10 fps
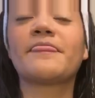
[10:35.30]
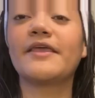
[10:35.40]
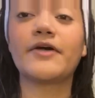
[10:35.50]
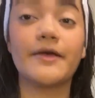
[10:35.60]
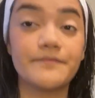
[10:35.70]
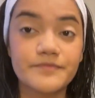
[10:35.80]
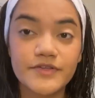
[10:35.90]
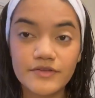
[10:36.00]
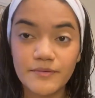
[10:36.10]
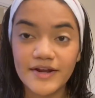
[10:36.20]
Okay,
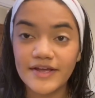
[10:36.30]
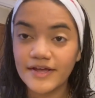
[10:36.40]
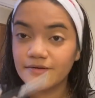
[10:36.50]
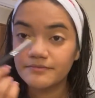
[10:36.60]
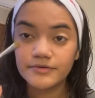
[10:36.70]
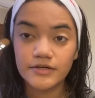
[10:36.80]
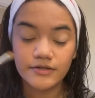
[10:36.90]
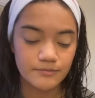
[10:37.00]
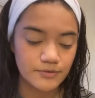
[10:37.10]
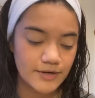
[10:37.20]
so I went ahead, put a
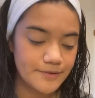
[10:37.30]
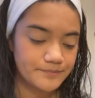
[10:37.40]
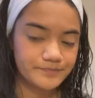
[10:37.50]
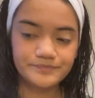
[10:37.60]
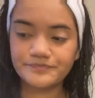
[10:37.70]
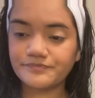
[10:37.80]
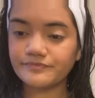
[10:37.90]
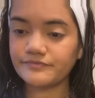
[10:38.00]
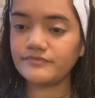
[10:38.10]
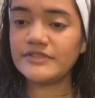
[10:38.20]
little bit of white.
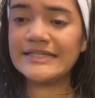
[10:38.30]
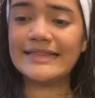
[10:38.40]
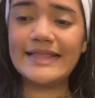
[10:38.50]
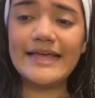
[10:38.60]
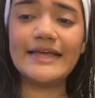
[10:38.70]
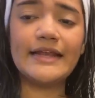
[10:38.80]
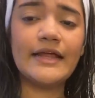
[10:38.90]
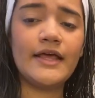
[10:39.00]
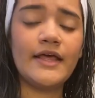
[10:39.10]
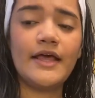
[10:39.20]
Then
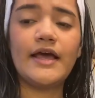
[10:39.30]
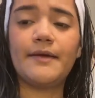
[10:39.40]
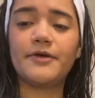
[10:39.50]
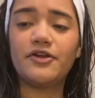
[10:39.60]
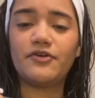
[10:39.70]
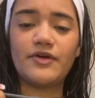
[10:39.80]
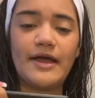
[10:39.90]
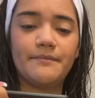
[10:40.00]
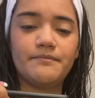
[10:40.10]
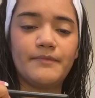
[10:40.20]
I'm gonna
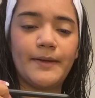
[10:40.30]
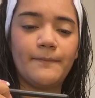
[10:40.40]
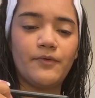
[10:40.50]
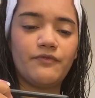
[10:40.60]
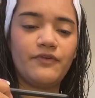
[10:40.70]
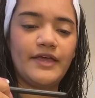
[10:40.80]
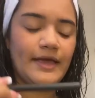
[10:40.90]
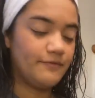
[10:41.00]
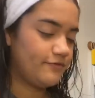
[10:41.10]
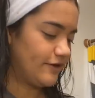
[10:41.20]
grab my Morphe
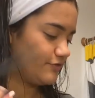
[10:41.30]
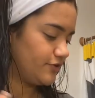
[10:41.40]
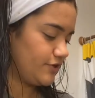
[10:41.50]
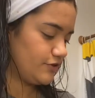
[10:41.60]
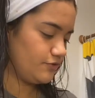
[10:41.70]
M532.